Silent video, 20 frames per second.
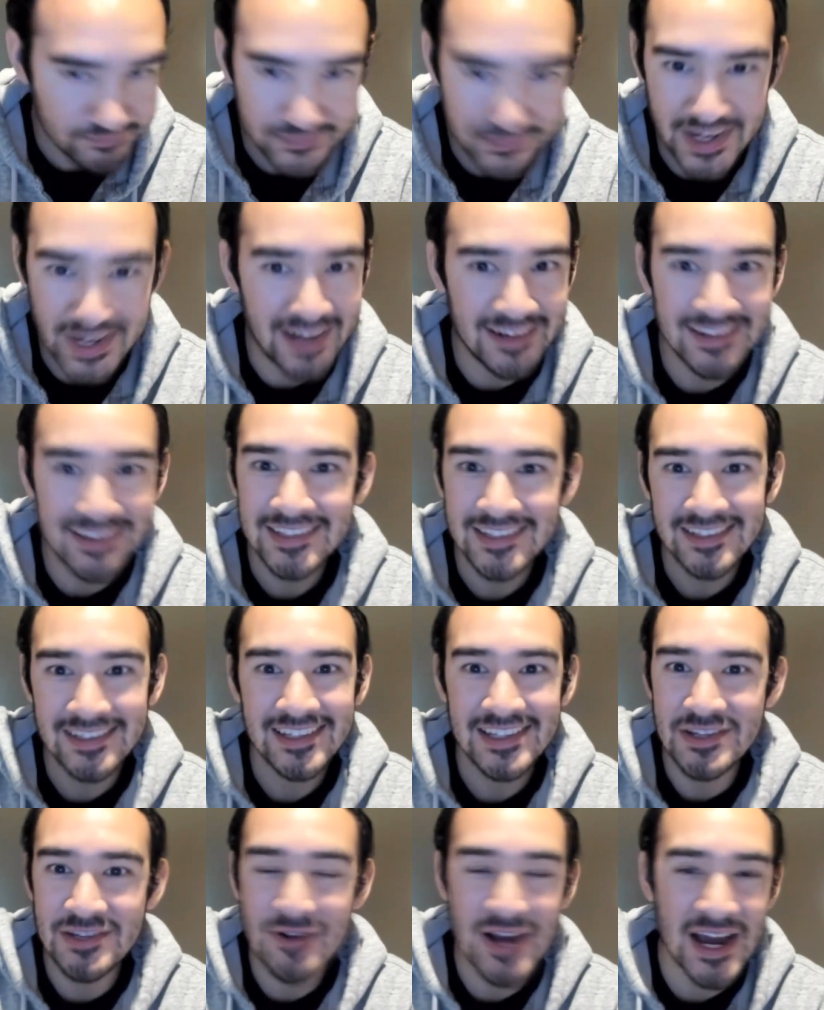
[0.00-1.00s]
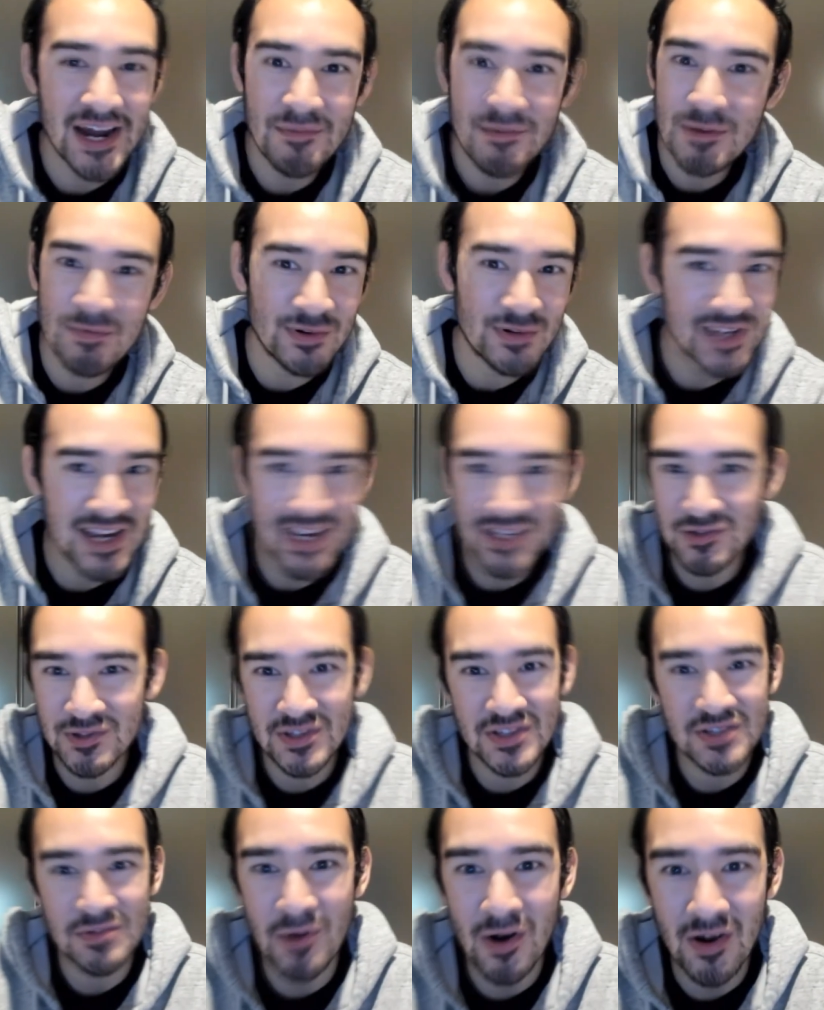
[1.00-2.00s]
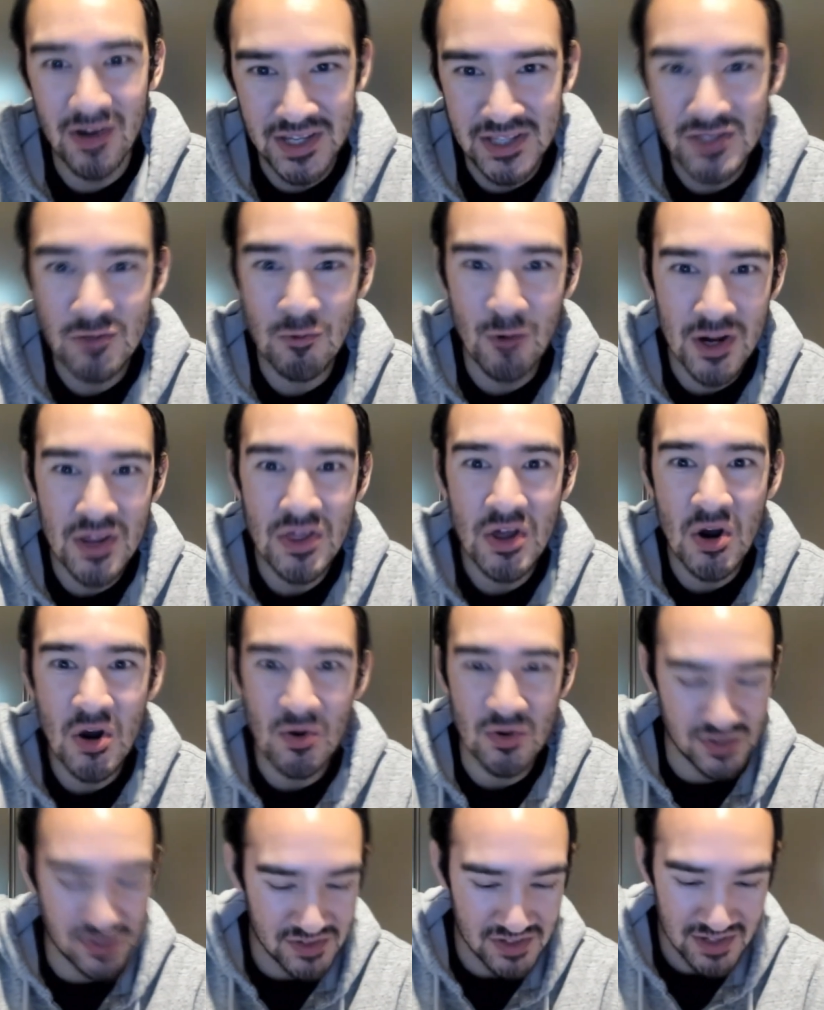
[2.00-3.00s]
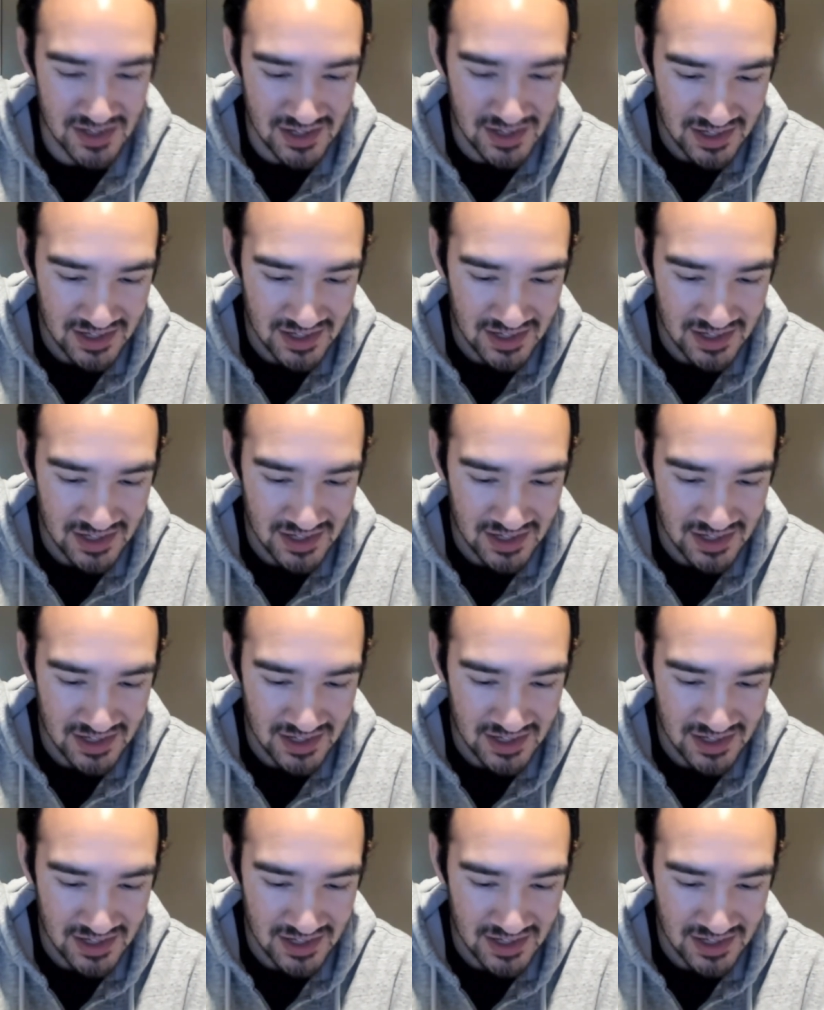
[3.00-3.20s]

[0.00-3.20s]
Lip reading: Yeah, you got to be precise with this ball. It's one of those.